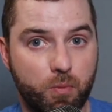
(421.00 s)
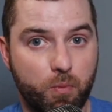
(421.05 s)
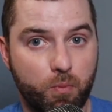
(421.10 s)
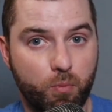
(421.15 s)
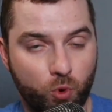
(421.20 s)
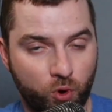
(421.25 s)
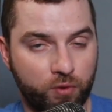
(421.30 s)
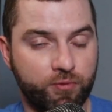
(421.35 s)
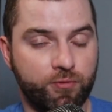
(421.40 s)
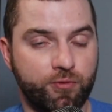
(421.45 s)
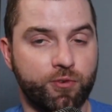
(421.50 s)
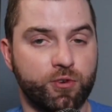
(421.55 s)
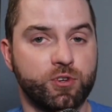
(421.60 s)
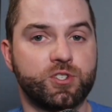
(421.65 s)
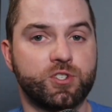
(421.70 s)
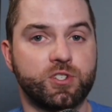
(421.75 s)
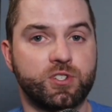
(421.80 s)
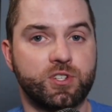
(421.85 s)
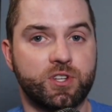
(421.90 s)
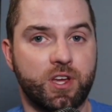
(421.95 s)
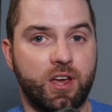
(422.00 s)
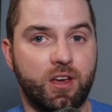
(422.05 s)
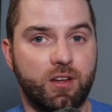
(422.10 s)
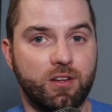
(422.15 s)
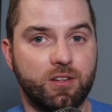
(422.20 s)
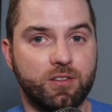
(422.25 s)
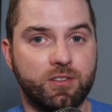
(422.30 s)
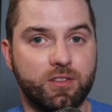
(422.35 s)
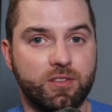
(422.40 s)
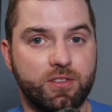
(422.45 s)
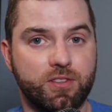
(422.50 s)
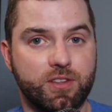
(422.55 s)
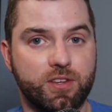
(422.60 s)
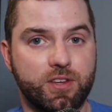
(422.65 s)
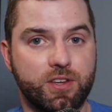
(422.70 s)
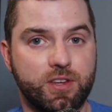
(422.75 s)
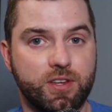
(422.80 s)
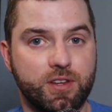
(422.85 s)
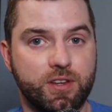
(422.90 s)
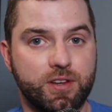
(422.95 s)
more versatile
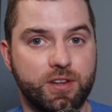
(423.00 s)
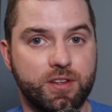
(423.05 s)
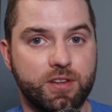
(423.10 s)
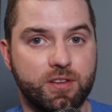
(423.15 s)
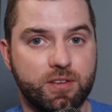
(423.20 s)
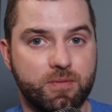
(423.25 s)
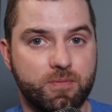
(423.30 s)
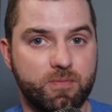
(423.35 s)
than